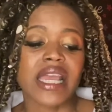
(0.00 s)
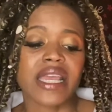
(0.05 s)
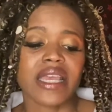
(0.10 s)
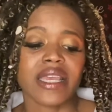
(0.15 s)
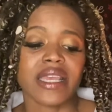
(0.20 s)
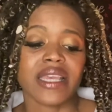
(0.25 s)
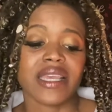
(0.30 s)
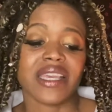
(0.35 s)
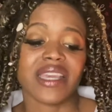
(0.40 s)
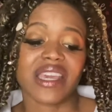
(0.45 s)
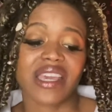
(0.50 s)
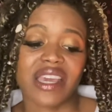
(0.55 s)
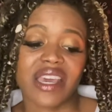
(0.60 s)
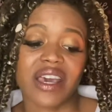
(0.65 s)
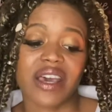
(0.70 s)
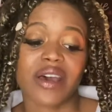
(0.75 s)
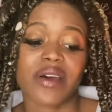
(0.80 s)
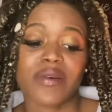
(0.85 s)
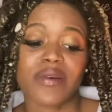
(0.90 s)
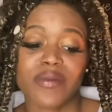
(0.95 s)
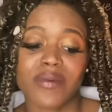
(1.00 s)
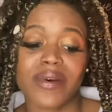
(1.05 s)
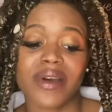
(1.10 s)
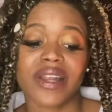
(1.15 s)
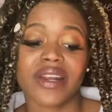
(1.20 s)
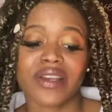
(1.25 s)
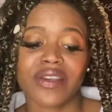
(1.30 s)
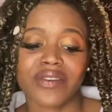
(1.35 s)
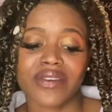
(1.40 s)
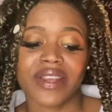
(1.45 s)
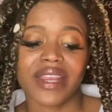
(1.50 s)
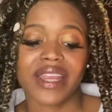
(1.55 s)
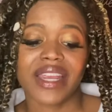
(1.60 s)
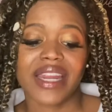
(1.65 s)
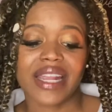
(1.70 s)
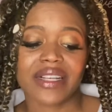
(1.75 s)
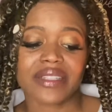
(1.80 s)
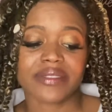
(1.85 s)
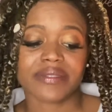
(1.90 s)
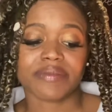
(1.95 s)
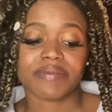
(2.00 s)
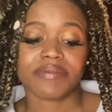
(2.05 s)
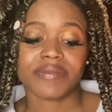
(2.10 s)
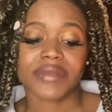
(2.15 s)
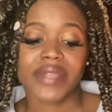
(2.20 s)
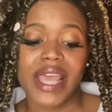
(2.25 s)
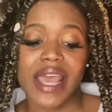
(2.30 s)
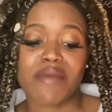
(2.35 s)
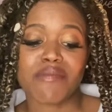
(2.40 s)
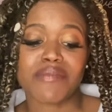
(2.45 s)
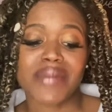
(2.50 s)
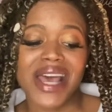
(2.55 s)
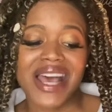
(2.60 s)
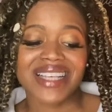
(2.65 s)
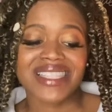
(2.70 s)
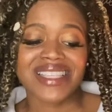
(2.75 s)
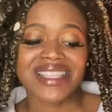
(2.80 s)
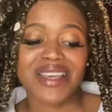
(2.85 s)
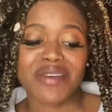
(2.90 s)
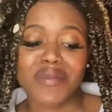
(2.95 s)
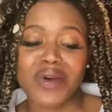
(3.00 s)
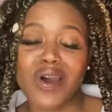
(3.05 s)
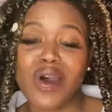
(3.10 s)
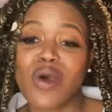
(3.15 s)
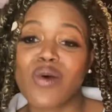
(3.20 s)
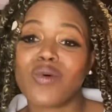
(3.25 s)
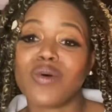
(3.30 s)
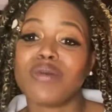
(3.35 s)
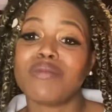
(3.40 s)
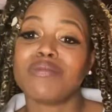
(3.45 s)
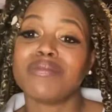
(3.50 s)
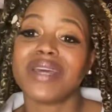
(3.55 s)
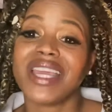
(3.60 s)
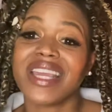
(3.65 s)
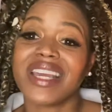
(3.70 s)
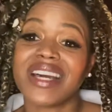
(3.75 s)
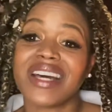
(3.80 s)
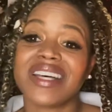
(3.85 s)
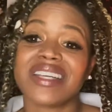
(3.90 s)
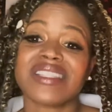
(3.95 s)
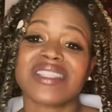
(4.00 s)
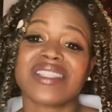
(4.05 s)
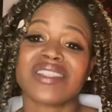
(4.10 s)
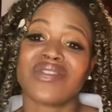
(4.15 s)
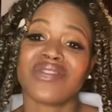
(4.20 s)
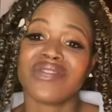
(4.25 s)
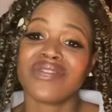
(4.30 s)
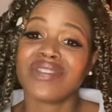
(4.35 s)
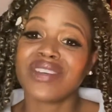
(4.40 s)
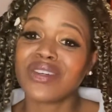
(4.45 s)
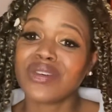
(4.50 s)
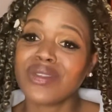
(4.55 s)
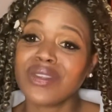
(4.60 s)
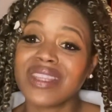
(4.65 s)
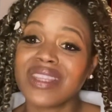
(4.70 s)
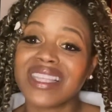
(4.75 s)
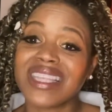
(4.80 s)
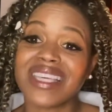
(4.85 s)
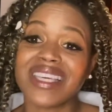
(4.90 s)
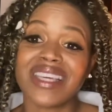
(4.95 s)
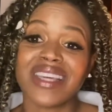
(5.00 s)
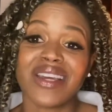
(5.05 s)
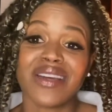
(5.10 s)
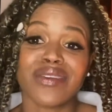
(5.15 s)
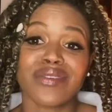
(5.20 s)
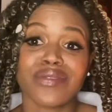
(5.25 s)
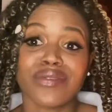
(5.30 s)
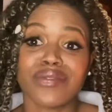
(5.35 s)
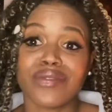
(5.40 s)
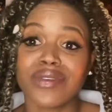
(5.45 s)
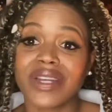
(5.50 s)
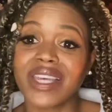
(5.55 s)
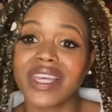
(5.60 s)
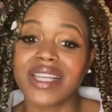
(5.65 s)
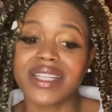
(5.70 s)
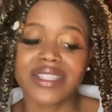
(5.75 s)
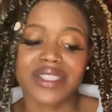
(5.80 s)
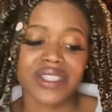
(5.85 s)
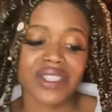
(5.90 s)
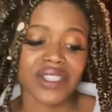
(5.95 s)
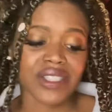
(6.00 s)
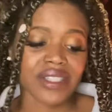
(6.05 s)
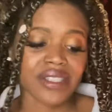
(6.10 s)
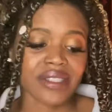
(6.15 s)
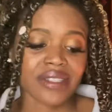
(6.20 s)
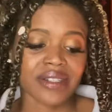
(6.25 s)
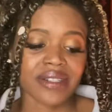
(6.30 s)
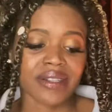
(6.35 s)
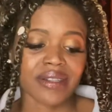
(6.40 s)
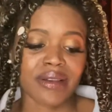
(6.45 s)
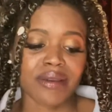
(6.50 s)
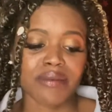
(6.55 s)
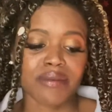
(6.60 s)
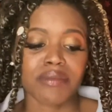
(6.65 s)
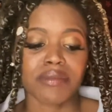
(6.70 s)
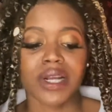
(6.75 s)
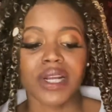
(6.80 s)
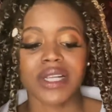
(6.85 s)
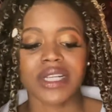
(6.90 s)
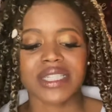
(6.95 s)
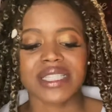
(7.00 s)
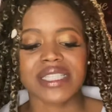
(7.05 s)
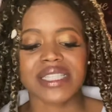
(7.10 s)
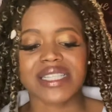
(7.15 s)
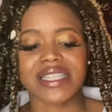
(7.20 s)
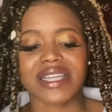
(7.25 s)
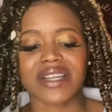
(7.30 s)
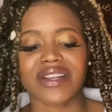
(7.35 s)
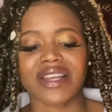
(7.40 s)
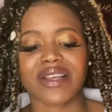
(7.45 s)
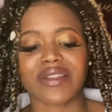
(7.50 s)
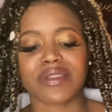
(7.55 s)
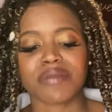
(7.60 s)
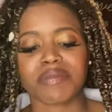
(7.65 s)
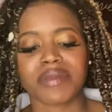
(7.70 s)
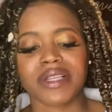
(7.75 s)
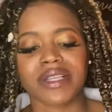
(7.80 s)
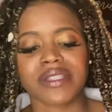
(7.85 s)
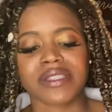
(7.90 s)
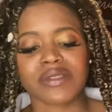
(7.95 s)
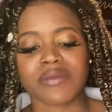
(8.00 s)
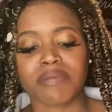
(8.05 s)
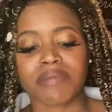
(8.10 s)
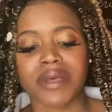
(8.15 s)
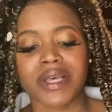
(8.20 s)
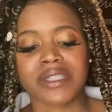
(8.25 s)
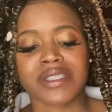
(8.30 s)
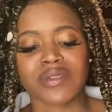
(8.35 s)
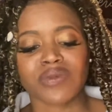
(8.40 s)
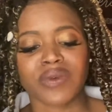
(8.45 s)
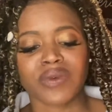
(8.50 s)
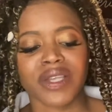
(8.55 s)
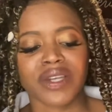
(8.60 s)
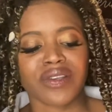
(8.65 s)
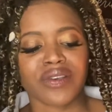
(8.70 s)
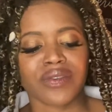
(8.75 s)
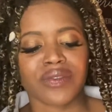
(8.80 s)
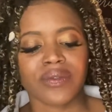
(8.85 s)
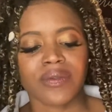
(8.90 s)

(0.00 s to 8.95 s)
"Yeah," Juan agreed. "And basketball will make us filthy rich." Marcus stared out the bus window,